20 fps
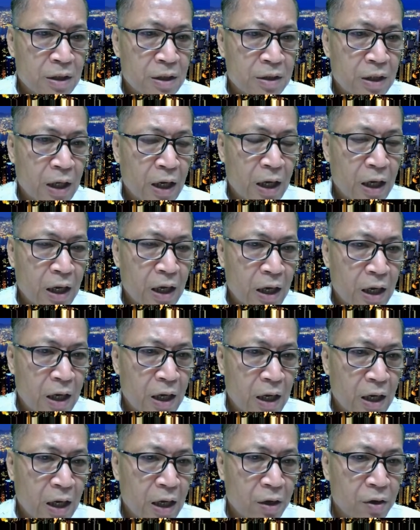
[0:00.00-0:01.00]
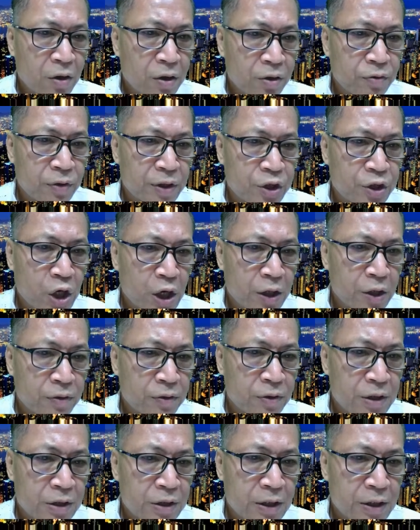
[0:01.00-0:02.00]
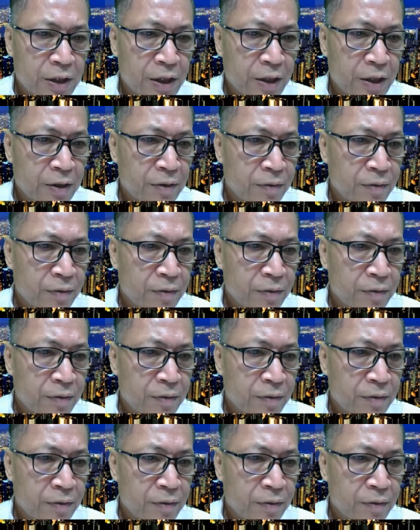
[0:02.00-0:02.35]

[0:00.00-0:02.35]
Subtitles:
a concrete channel, you see here.